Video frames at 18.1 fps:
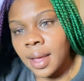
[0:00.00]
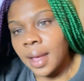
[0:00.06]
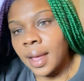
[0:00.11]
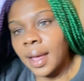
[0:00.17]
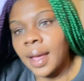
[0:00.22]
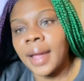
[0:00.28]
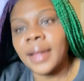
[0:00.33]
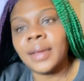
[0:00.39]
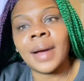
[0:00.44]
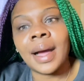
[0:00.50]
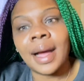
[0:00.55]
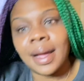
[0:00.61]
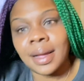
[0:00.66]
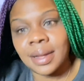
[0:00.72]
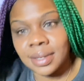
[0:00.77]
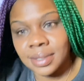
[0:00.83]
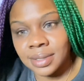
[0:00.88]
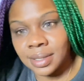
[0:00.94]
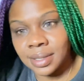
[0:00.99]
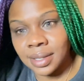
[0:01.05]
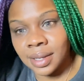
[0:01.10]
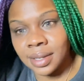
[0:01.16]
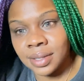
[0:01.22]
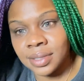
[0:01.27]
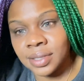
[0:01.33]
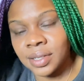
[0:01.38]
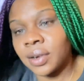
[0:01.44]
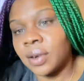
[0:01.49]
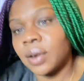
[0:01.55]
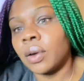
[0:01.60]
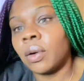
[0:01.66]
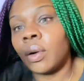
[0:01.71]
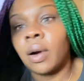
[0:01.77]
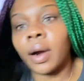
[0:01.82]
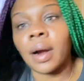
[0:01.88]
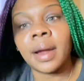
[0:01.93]
Hey you guys, it's your
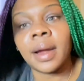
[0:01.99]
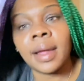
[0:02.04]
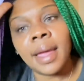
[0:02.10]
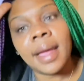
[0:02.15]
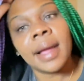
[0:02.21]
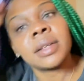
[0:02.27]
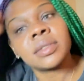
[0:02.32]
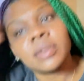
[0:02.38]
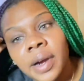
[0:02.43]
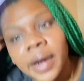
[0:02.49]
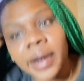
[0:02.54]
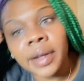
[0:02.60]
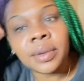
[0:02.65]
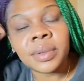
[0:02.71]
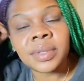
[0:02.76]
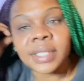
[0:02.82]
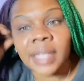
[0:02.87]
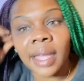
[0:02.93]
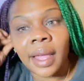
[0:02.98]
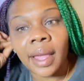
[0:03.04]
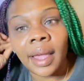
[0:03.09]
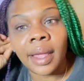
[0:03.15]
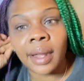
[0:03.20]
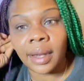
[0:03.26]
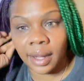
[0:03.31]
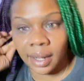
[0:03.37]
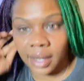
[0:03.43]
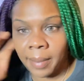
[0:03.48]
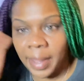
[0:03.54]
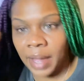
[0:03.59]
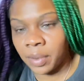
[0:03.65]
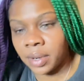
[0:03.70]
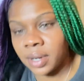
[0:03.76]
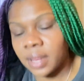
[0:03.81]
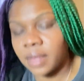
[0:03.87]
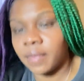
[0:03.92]
girl R-E-X-R-E-U-Sing, and I'm back
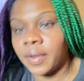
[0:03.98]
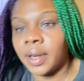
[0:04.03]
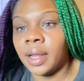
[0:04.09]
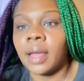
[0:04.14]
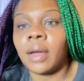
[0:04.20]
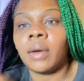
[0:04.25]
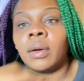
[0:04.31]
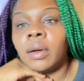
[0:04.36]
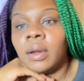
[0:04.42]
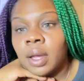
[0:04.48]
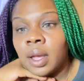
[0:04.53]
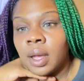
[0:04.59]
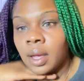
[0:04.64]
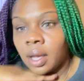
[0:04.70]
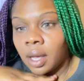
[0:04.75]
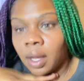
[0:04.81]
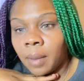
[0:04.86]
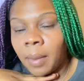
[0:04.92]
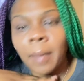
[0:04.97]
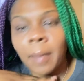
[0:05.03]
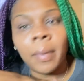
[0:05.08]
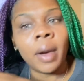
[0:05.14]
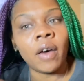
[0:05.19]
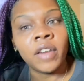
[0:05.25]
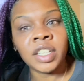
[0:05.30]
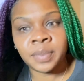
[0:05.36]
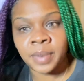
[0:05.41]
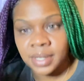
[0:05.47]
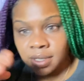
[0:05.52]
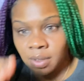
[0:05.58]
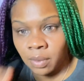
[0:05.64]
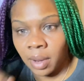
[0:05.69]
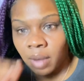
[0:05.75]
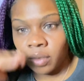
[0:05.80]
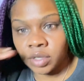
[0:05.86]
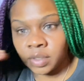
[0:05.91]
with another video. I've always been
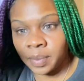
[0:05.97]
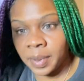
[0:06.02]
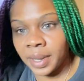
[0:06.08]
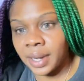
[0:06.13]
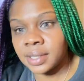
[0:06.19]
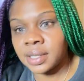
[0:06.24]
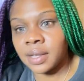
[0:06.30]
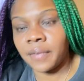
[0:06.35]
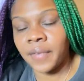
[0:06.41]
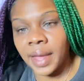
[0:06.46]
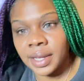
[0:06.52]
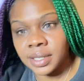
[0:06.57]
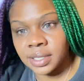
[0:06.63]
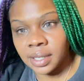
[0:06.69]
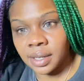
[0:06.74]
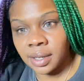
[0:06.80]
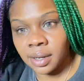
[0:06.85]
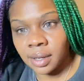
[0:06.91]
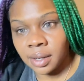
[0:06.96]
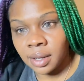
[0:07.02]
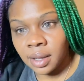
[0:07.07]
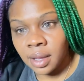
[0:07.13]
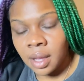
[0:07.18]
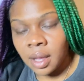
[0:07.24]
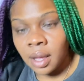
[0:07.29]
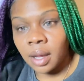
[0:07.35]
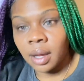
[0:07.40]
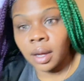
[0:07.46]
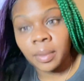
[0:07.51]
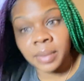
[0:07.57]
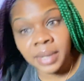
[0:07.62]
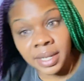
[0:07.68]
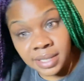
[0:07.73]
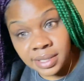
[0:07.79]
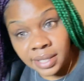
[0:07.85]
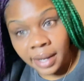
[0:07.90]
someone who's been into fashion.
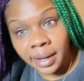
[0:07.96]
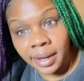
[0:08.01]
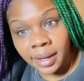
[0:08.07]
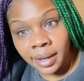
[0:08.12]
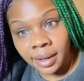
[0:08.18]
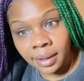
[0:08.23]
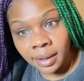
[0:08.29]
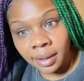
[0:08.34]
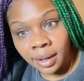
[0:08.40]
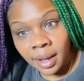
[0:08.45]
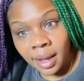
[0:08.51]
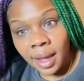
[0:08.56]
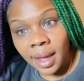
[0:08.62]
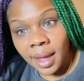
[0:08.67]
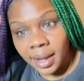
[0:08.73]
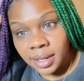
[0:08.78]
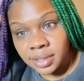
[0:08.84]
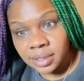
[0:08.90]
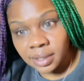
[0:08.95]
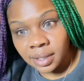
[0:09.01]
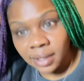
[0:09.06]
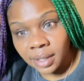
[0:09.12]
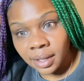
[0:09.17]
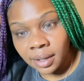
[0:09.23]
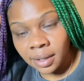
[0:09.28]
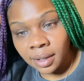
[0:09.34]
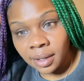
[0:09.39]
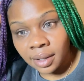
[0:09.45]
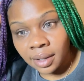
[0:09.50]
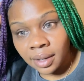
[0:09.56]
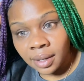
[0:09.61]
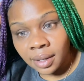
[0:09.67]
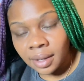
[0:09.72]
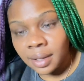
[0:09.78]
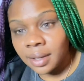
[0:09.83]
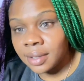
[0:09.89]
This here actually
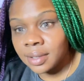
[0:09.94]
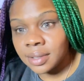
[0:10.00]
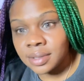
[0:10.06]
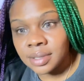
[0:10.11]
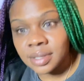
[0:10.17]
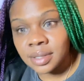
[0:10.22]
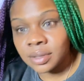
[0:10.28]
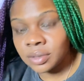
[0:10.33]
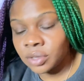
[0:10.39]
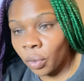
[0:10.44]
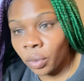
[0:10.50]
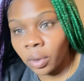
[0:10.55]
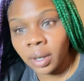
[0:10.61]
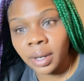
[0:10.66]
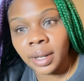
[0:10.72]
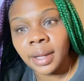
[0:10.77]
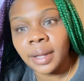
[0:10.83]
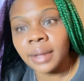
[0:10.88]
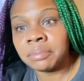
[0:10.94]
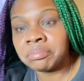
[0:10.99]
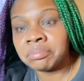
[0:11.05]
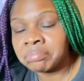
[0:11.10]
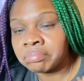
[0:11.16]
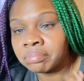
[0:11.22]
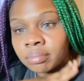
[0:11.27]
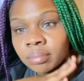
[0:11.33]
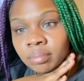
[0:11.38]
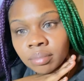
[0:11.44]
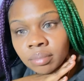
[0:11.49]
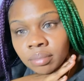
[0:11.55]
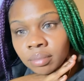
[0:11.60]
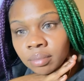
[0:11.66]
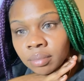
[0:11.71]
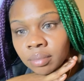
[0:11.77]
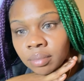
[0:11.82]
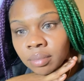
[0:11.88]
is totally
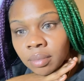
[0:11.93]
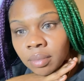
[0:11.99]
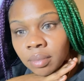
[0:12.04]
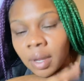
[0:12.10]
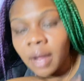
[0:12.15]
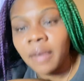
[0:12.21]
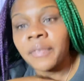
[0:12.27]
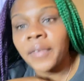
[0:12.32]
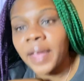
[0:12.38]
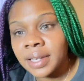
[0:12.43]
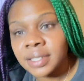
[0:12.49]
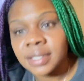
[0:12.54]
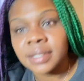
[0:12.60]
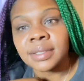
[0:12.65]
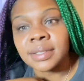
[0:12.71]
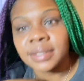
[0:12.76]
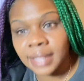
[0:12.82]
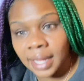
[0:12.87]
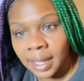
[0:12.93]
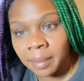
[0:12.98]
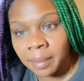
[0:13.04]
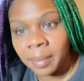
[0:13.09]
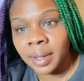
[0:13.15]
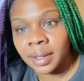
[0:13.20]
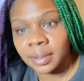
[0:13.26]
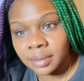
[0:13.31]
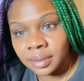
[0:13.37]
a fashion statement.